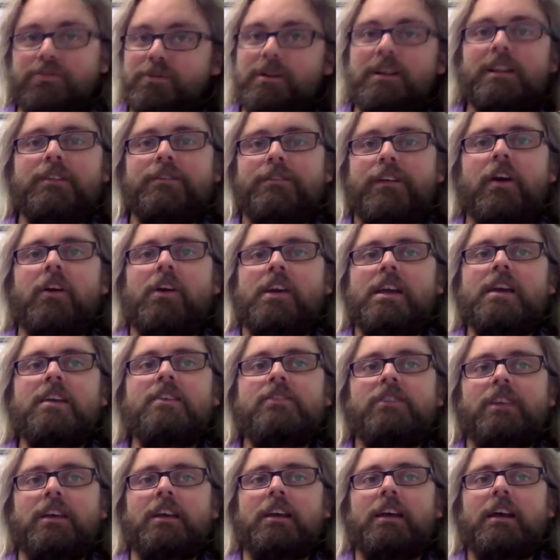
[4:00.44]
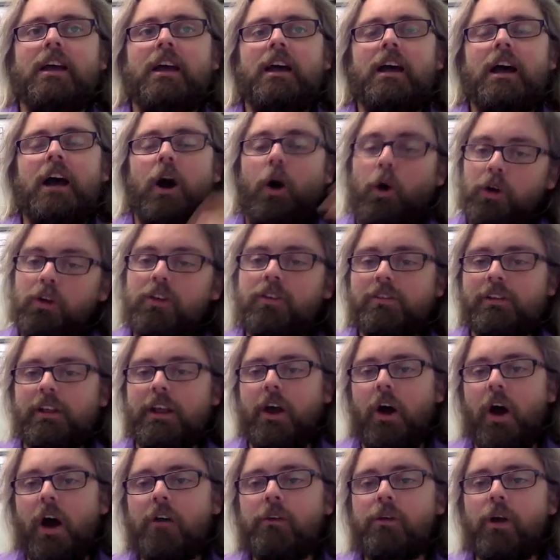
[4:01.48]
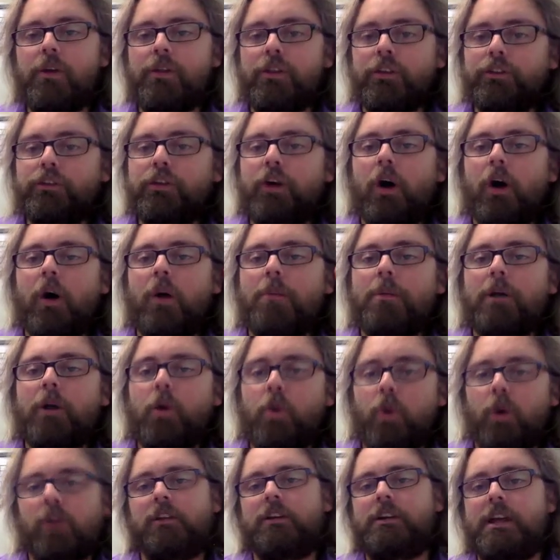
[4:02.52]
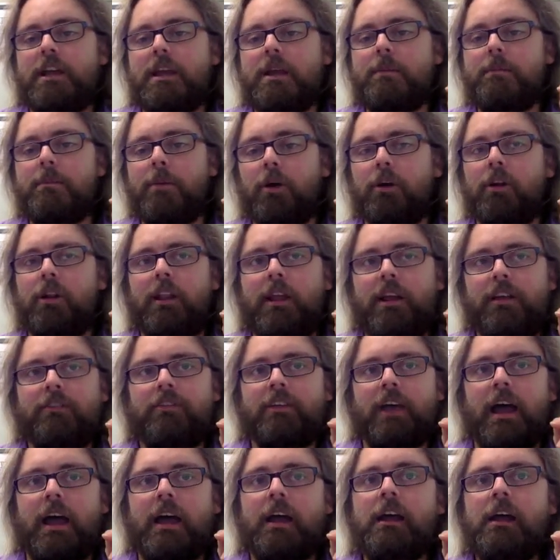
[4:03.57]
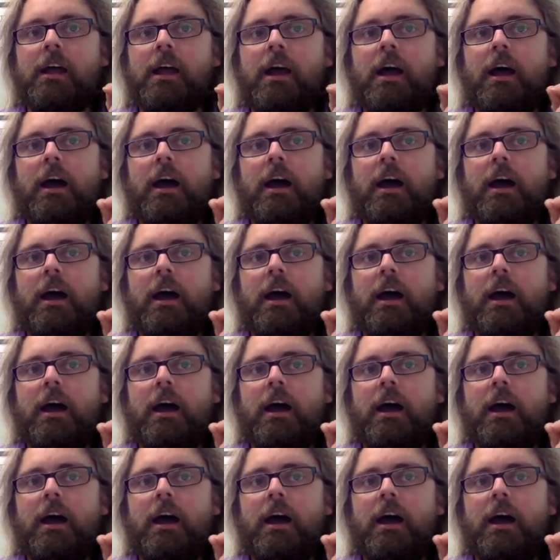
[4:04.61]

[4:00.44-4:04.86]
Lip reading: really very easy. Honestly, I wrote the top quality model essay